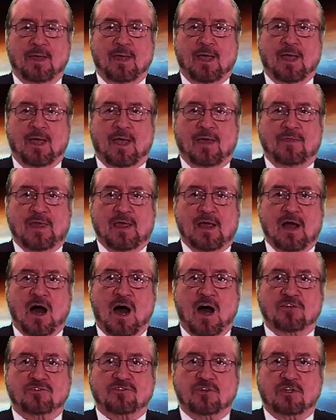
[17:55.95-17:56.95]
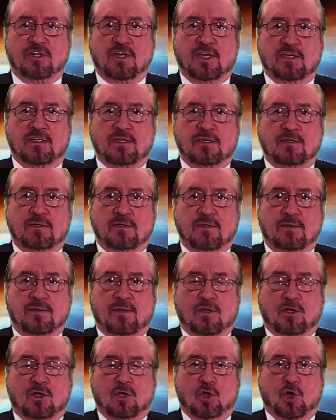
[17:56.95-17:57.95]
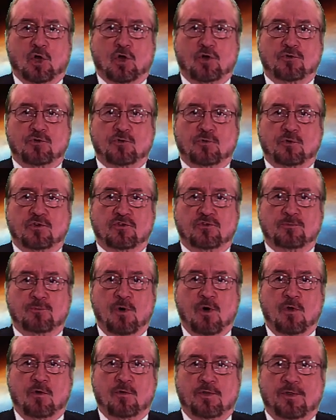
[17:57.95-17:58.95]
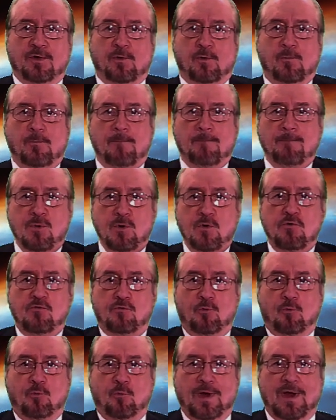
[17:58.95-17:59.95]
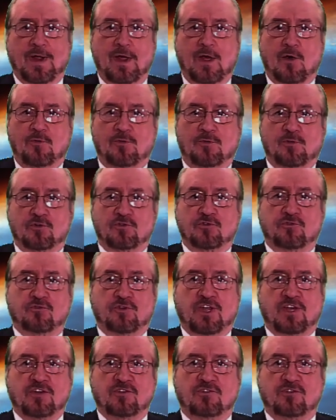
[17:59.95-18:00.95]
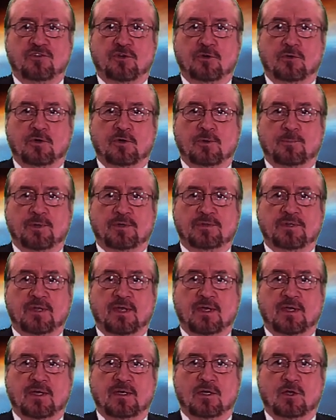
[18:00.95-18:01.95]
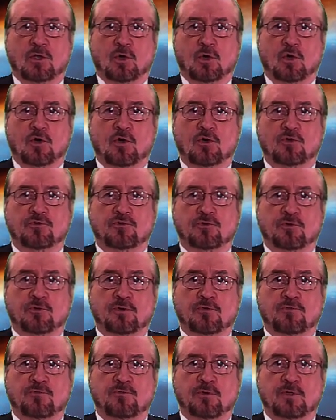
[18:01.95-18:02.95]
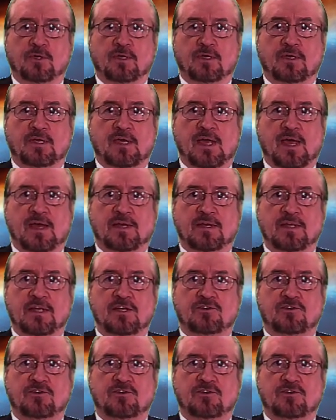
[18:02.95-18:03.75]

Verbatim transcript: and they oscillate larger and smaller. They don't move around, they're stationary, but they get larger if you get add heat